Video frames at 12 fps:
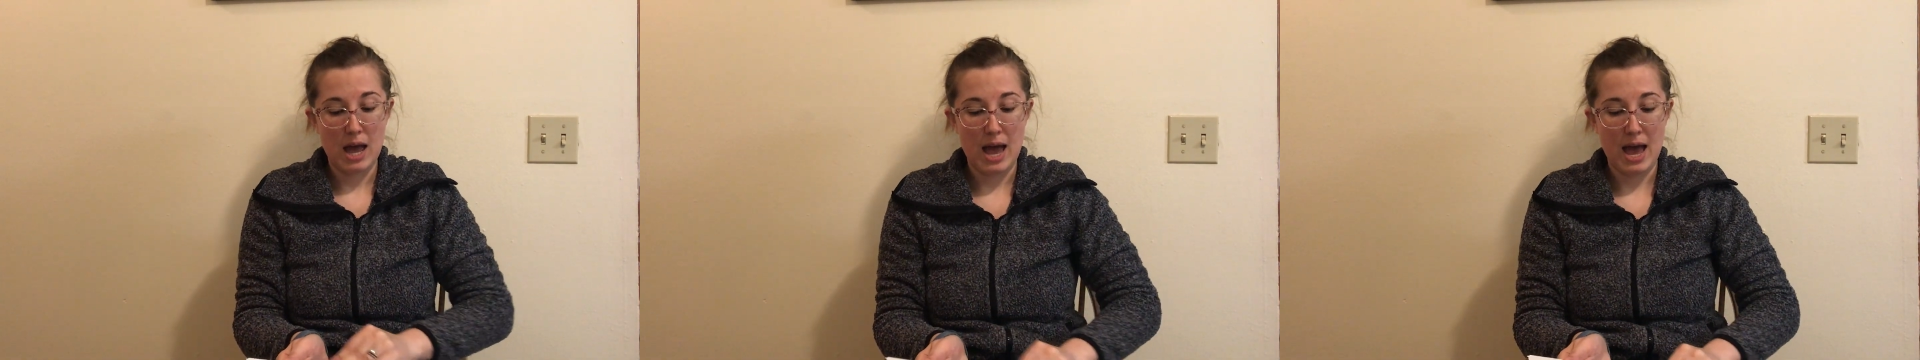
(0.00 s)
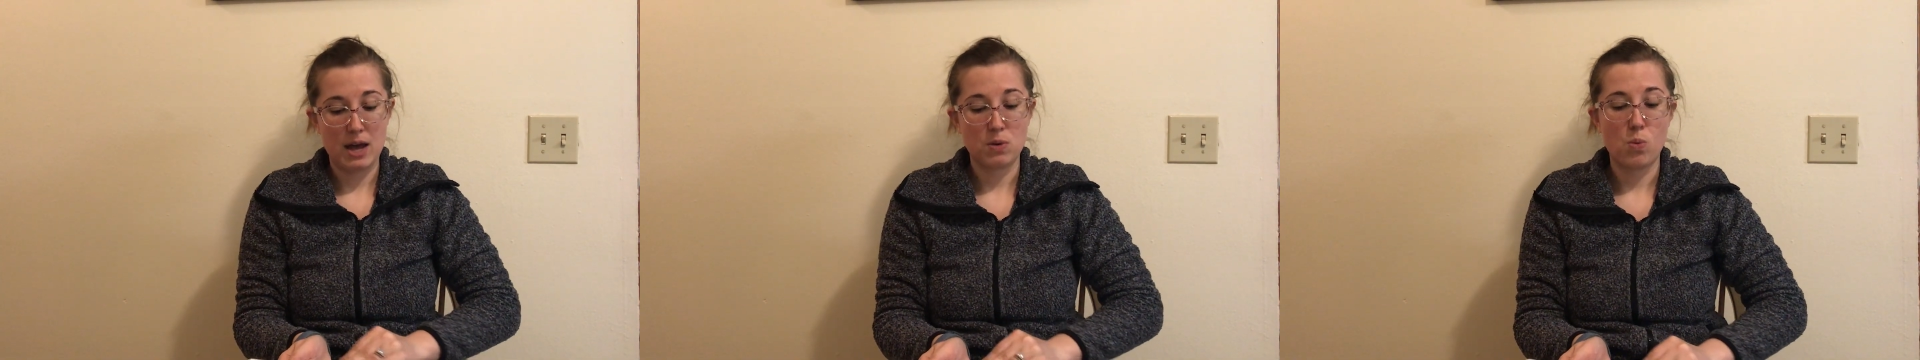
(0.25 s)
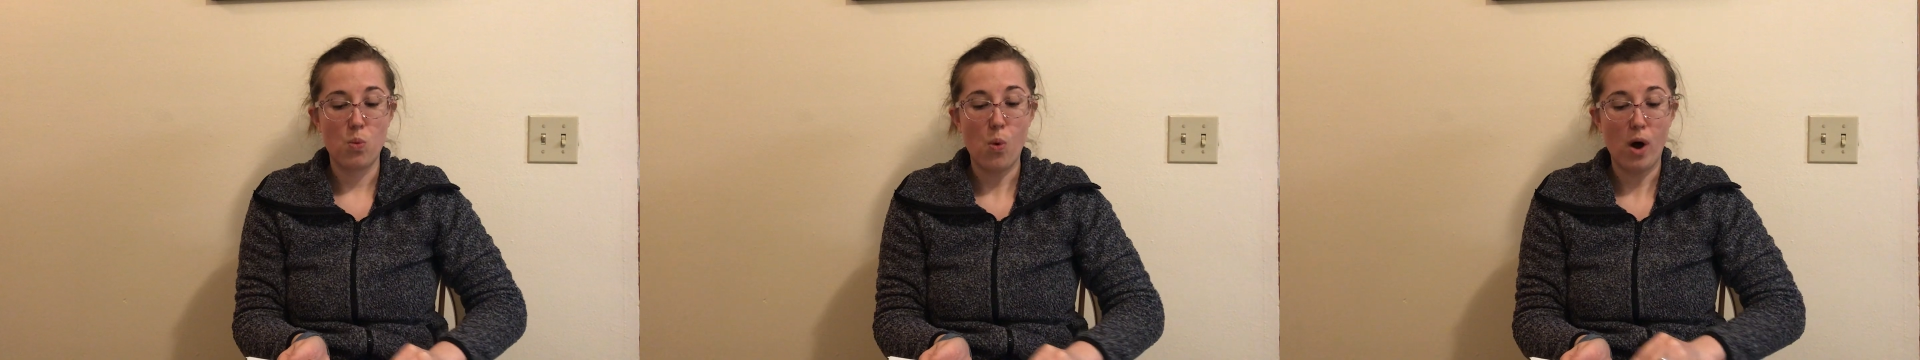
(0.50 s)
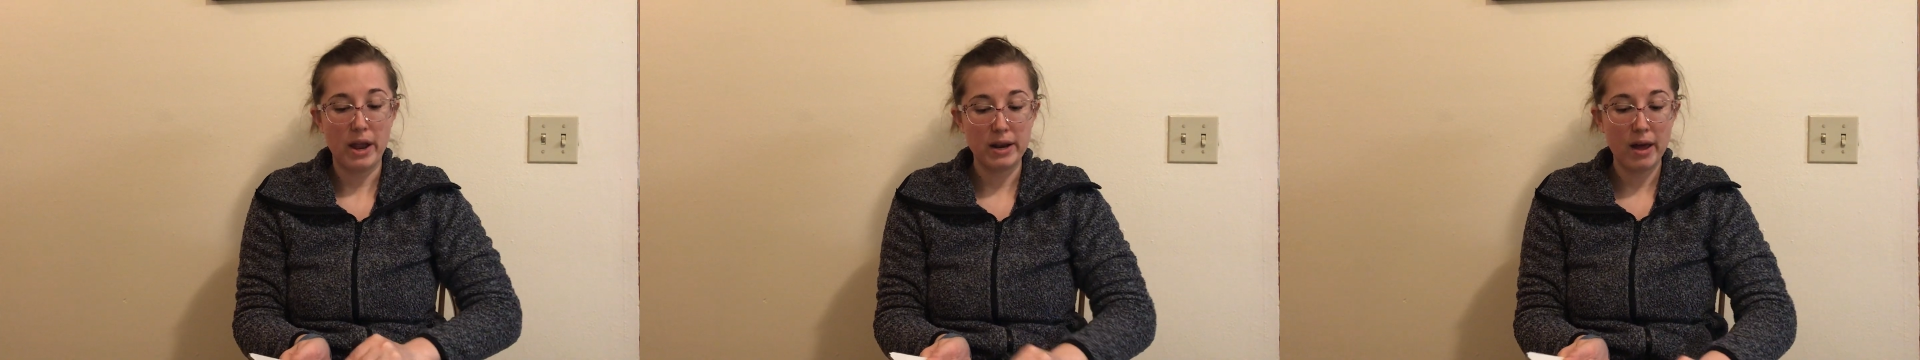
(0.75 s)
add
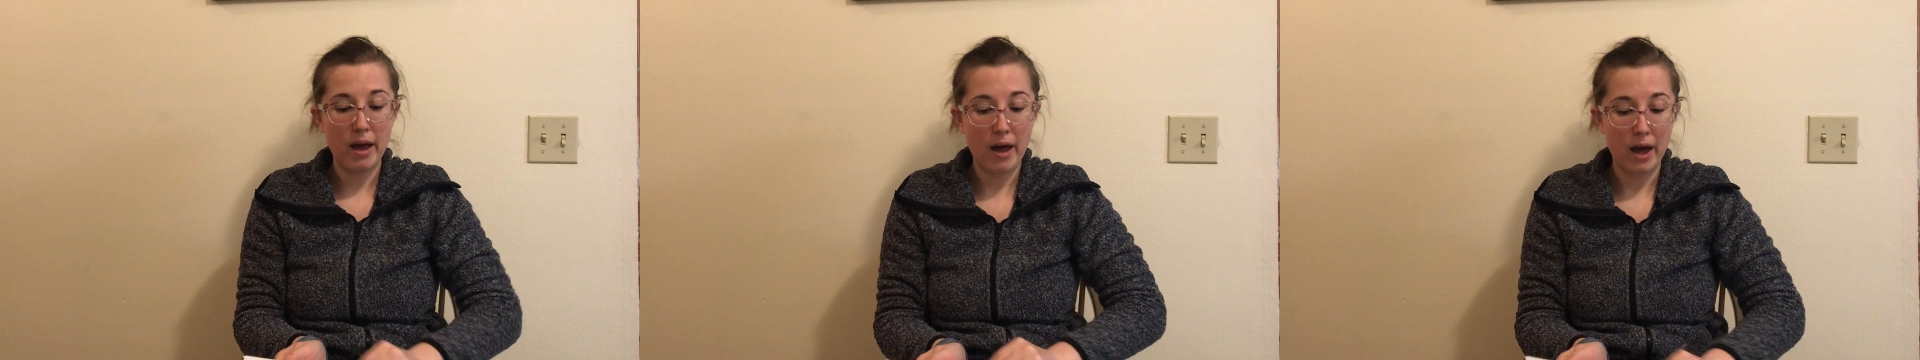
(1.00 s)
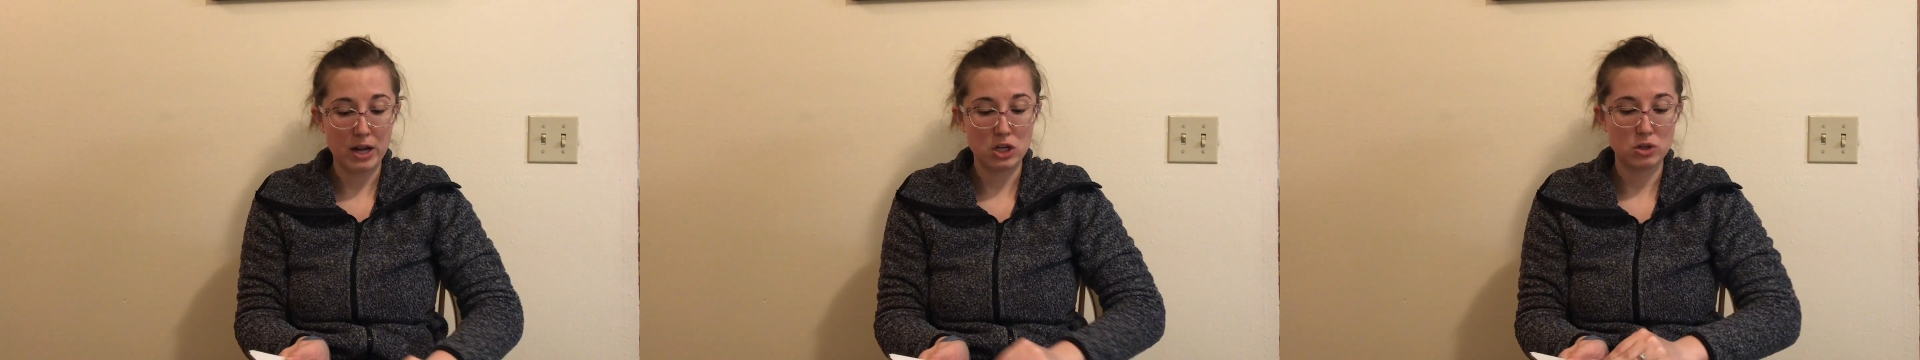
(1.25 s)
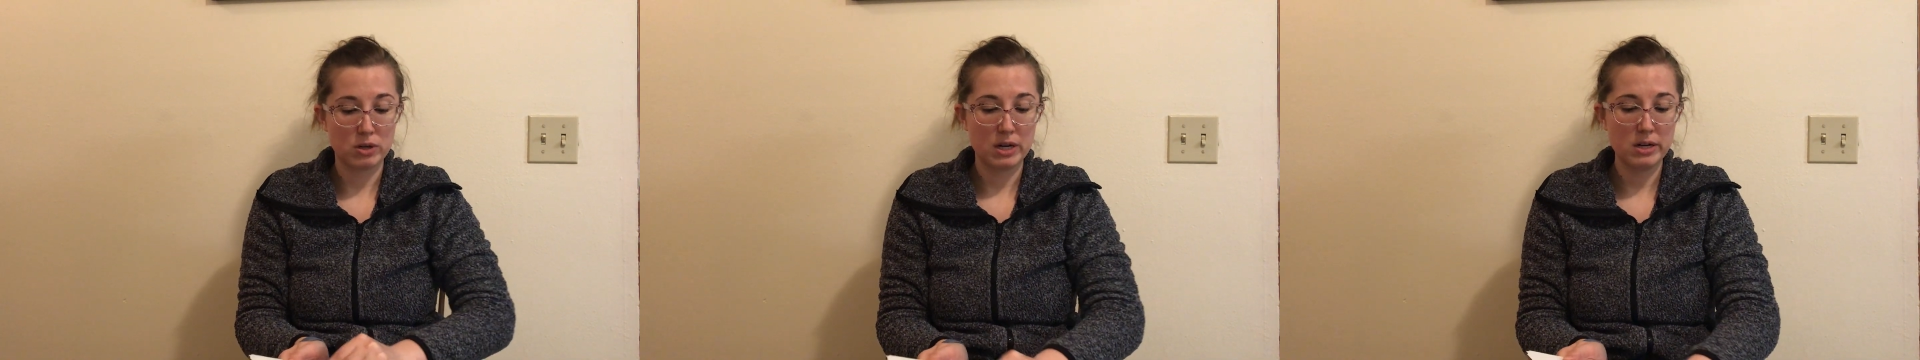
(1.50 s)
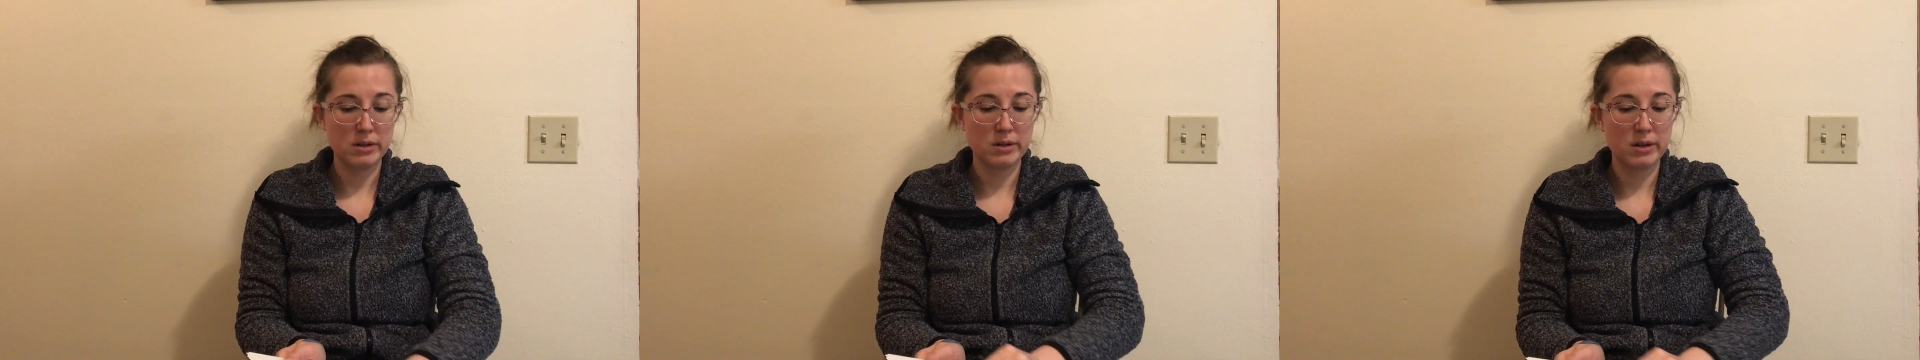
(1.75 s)

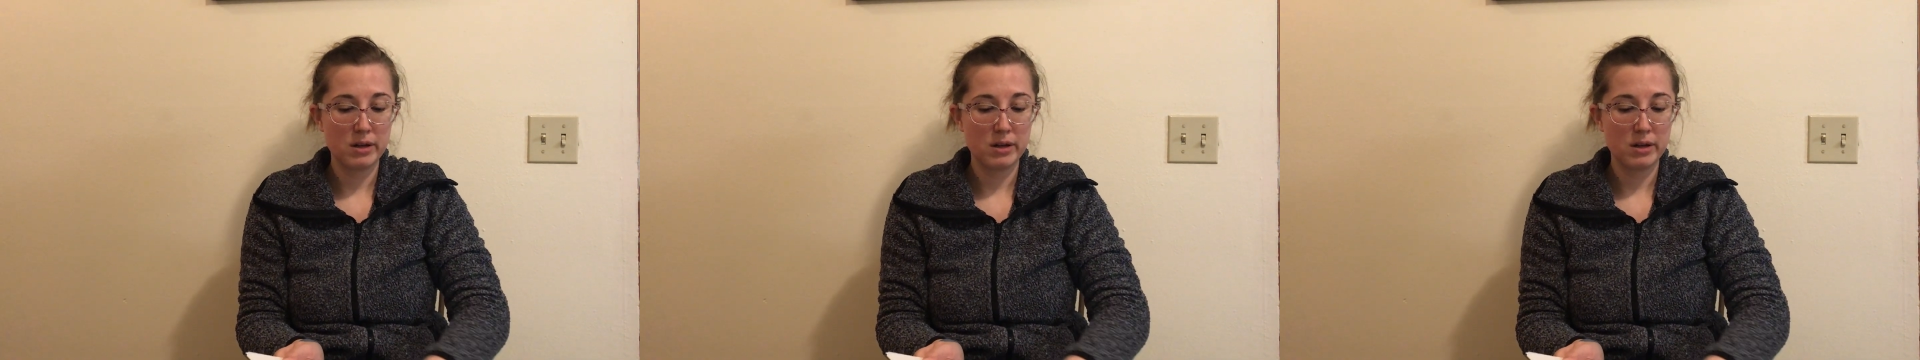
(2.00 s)
100